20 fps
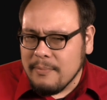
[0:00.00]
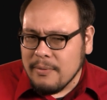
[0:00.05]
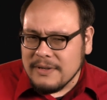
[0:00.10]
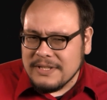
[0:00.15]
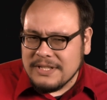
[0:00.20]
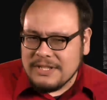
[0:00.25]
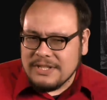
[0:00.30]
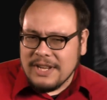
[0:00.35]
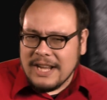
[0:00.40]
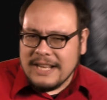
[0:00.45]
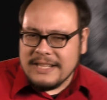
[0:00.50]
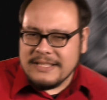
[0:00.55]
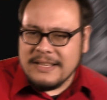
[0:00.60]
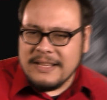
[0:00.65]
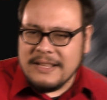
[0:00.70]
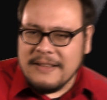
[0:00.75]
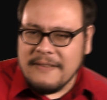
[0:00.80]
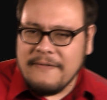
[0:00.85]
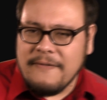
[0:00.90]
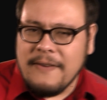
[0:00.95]
But
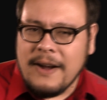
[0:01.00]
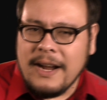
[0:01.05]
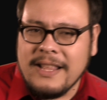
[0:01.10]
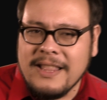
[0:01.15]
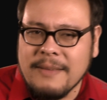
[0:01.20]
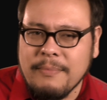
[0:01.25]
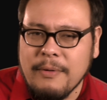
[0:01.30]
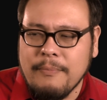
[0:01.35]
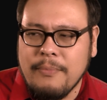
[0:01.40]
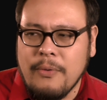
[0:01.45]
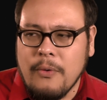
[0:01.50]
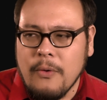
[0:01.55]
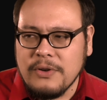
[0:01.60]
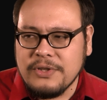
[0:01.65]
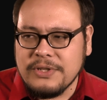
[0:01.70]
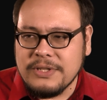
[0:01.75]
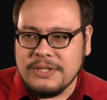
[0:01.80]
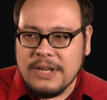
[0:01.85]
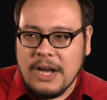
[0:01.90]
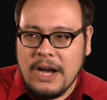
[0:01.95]
precisely defining the
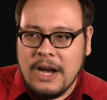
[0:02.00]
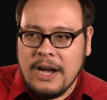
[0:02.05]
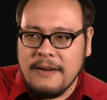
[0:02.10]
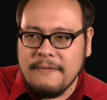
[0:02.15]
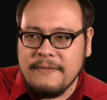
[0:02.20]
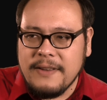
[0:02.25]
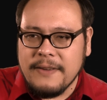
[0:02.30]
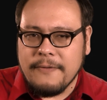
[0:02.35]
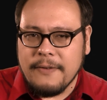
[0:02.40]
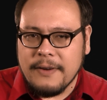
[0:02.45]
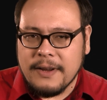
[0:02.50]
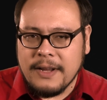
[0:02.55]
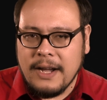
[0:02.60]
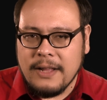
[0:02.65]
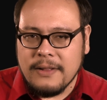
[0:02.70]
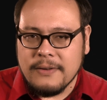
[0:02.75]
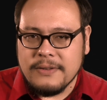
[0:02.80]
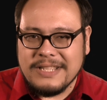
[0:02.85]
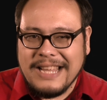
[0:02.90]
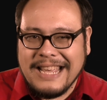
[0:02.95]
proportions of
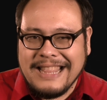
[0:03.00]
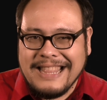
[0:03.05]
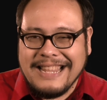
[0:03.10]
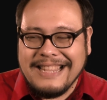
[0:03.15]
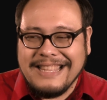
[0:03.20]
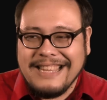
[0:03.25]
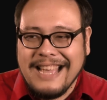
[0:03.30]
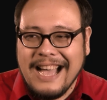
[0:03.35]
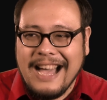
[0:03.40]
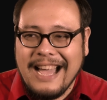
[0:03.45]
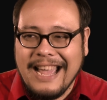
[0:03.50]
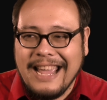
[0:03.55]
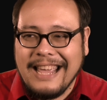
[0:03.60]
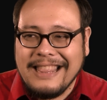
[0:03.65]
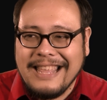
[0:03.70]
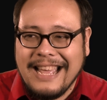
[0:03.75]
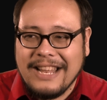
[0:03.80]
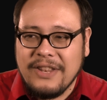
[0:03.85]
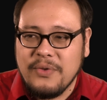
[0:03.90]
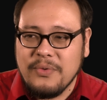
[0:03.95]
different colors and then
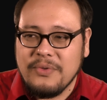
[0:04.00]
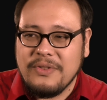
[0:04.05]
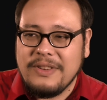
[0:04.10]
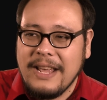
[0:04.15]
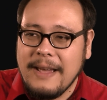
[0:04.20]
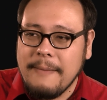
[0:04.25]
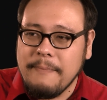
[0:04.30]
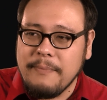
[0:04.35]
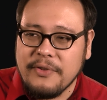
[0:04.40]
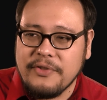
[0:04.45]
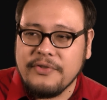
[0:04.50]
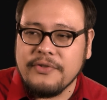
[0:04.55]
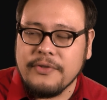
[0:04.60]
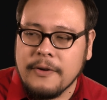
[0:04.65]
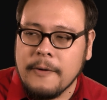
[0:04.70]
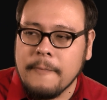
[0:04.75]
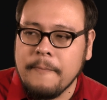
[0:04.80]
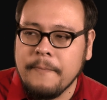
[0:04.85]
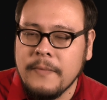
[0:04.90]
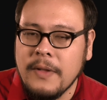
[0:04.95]
tying that to
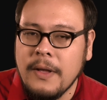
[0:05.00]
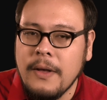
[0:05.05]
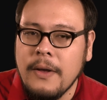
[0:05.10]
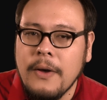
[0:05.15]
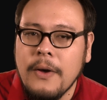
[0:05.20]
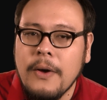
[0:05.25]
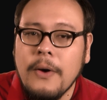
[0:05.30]
temperature,